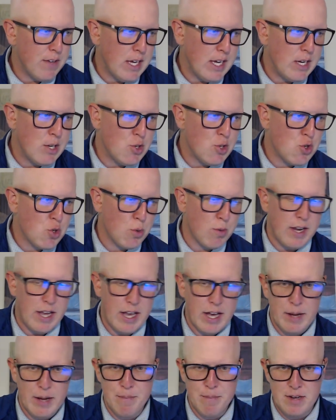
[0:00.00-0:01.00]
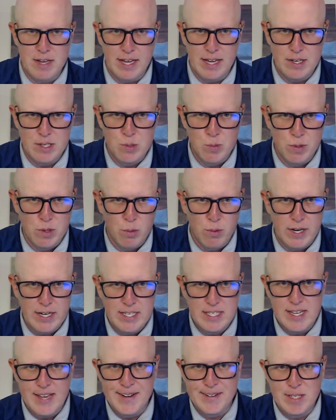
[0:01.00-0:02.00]
injury updates with the White
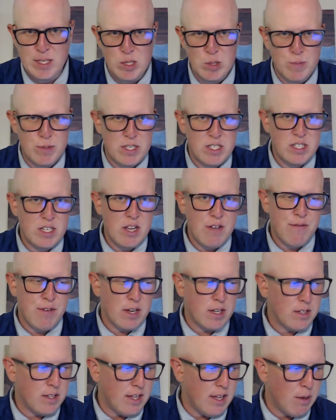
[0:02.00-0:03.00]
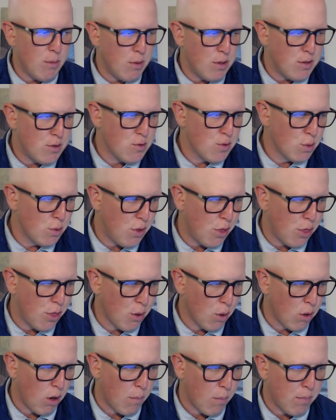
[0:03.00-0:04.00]
Sox, and specifically with Drew
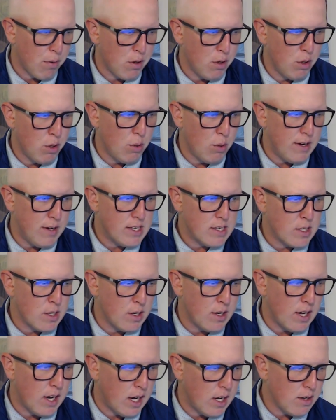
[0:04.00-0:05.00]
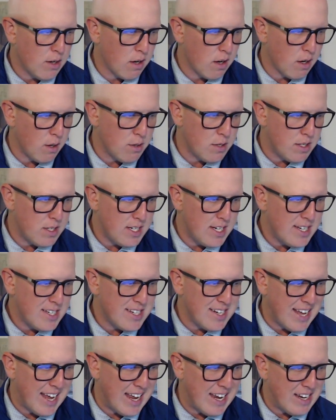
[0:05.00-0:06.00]
Thorpe, who is going to undergo
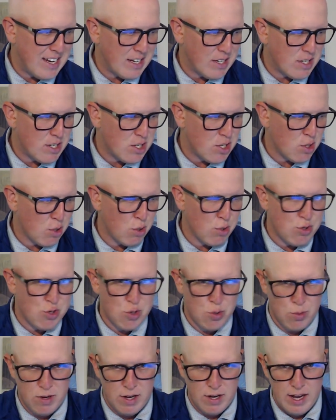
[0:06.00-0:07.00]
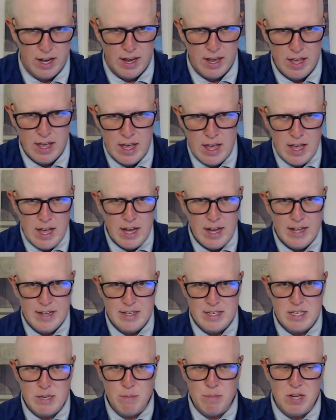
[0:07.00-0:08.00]
season-ending surgery on
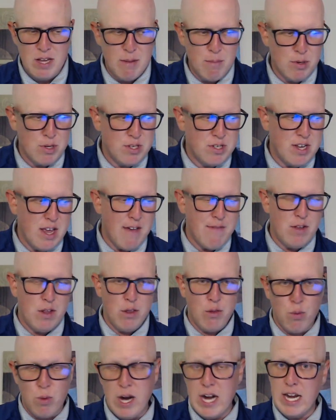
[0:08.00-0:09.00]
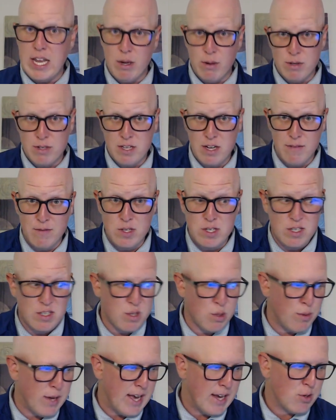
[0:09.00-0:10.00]
September 7th, right here in San
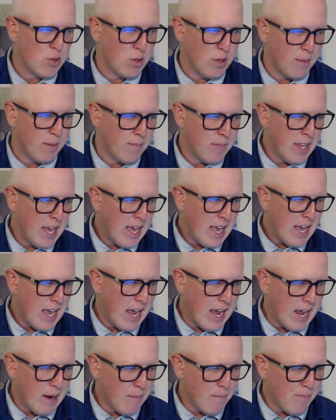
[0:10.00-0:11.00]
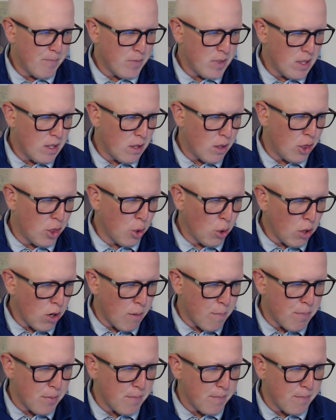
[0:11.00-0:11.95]
Francisco, actually. And Thorpe